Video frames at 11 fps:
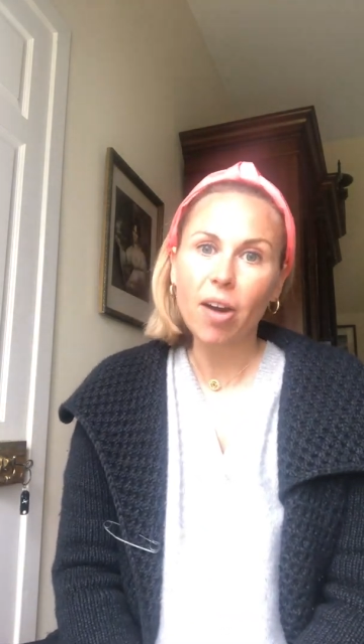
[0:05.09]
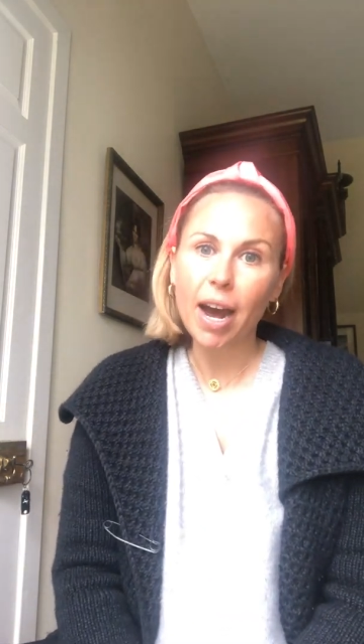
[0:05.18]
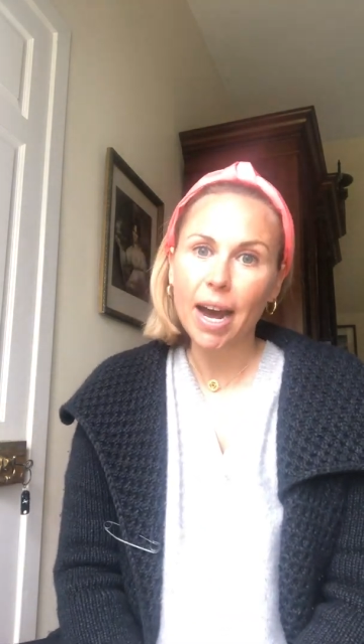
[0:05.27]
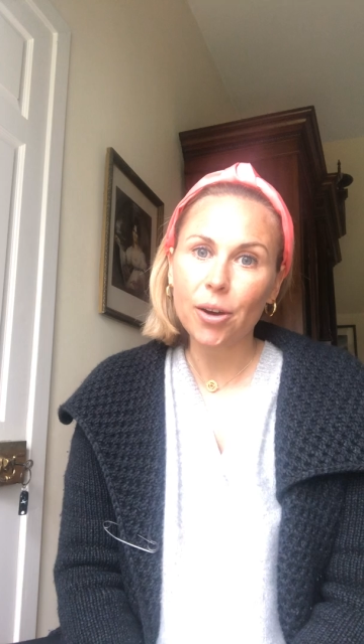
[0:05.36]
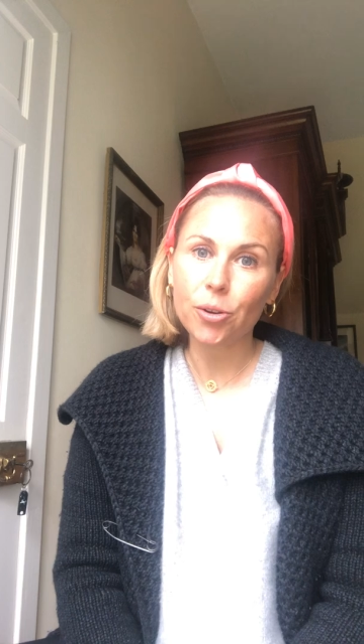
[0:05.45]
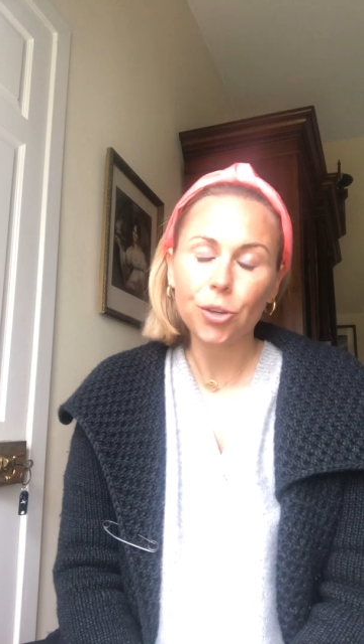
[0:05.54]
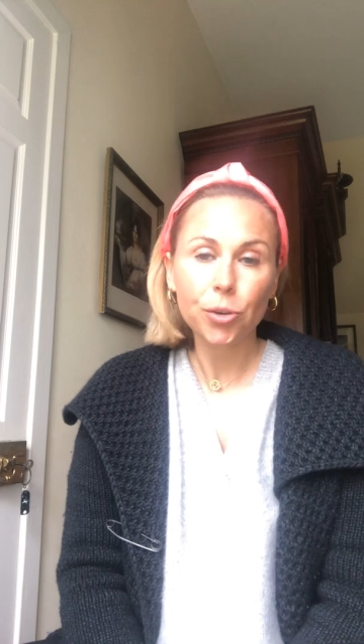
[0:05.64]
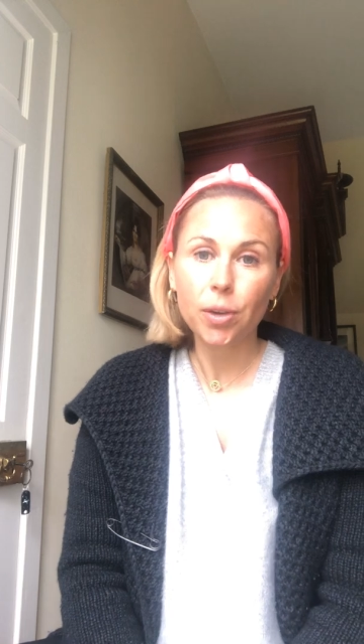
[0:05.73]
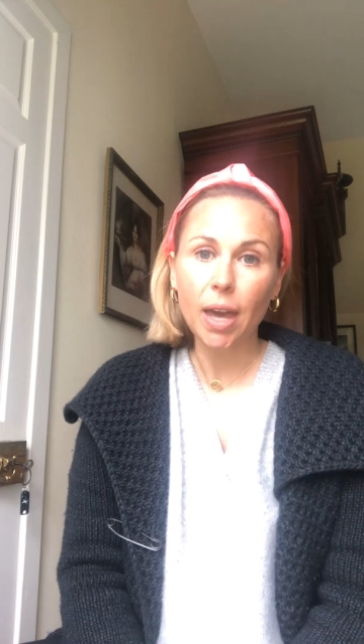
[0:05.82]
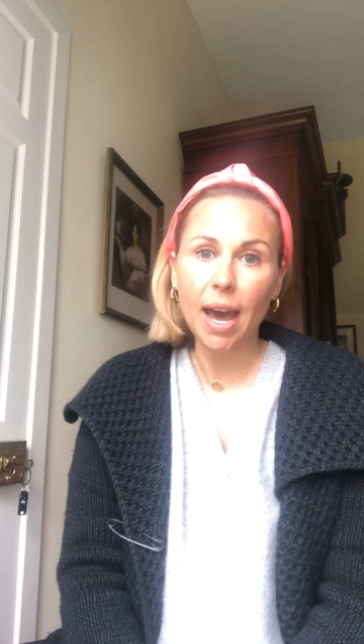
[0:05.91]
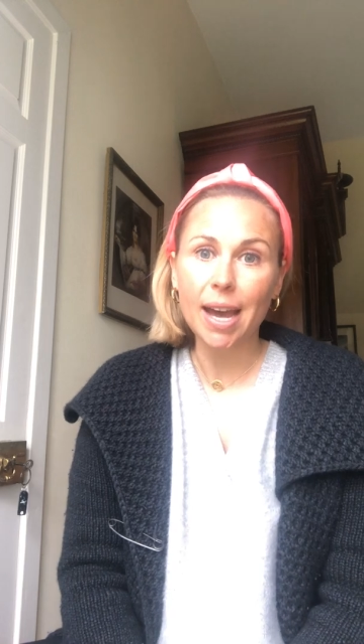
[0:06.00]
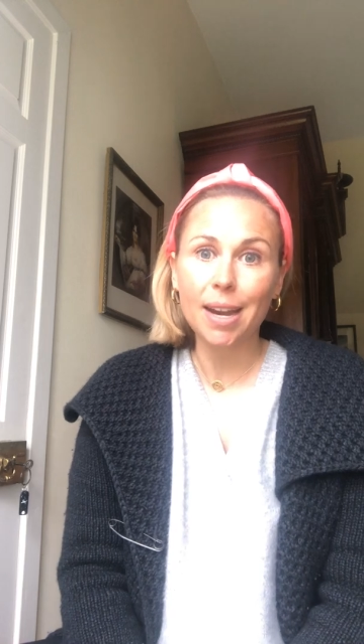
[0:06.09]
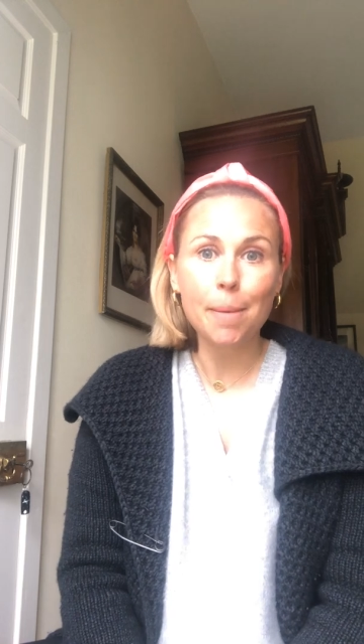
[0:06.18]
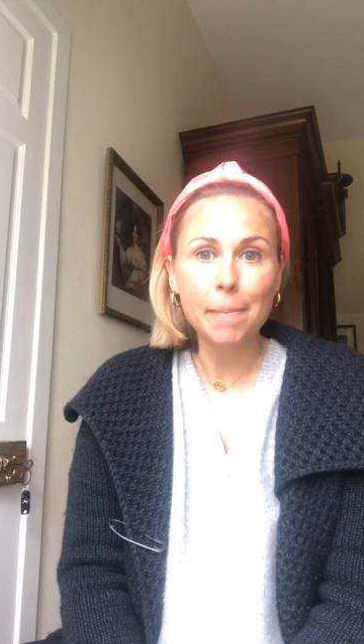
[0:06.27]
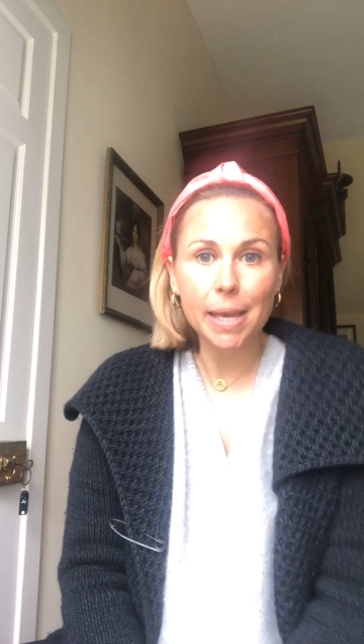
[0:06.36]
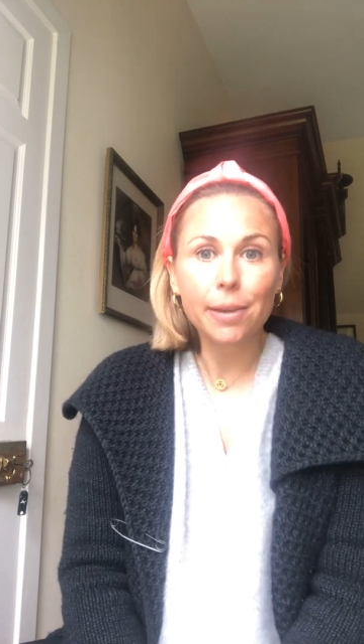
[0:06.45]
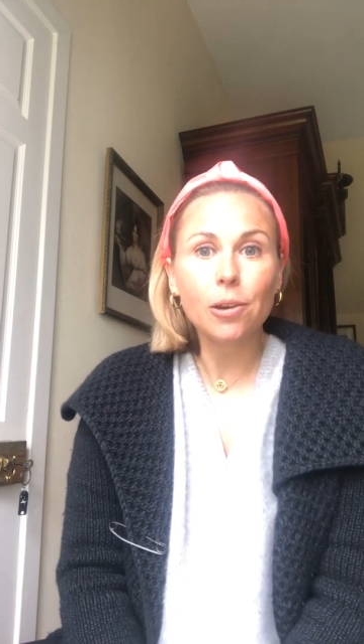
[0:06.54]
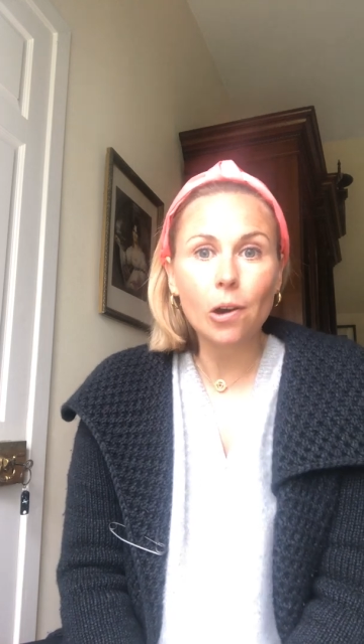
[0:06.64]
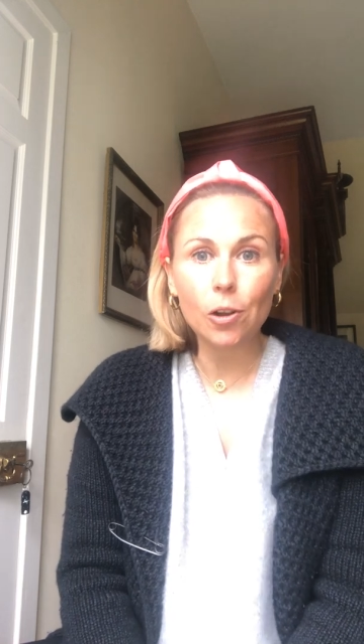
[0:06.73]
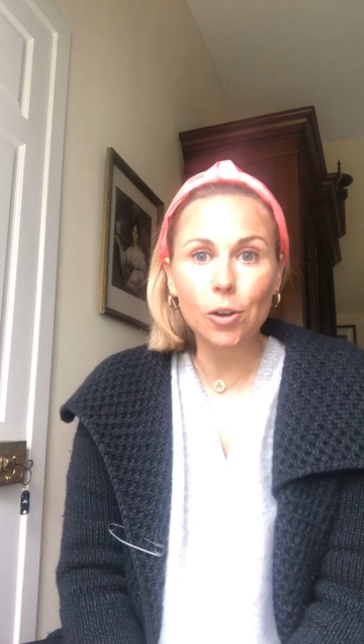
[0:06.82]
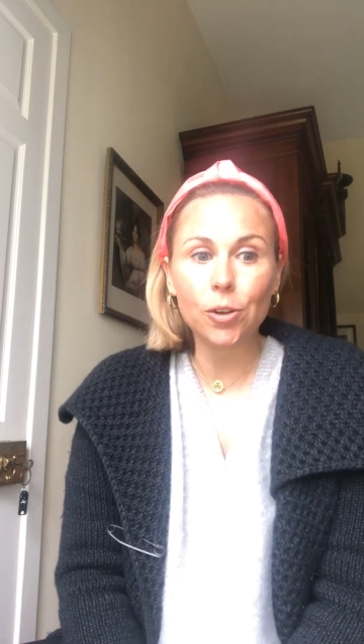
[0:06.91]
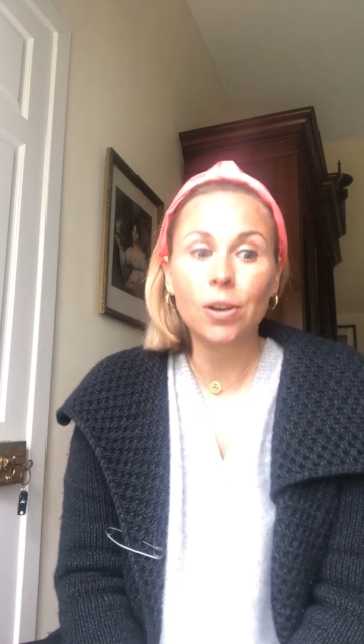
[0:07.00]
how you can make your
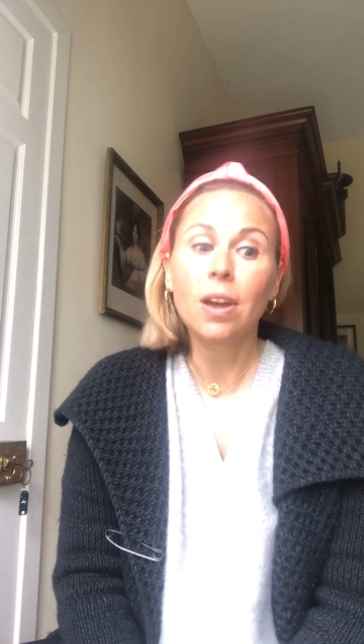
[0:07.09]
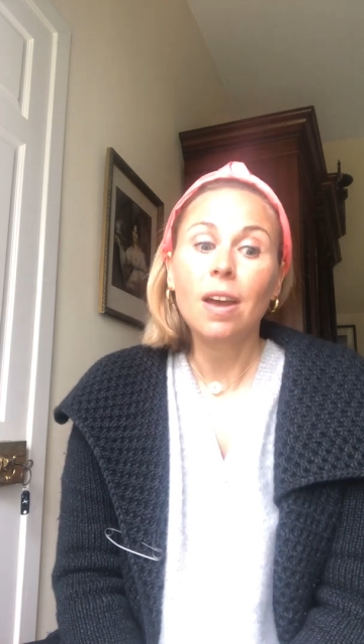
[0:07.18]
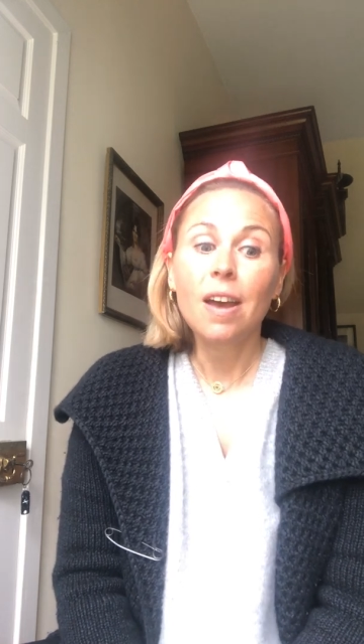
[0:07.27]
own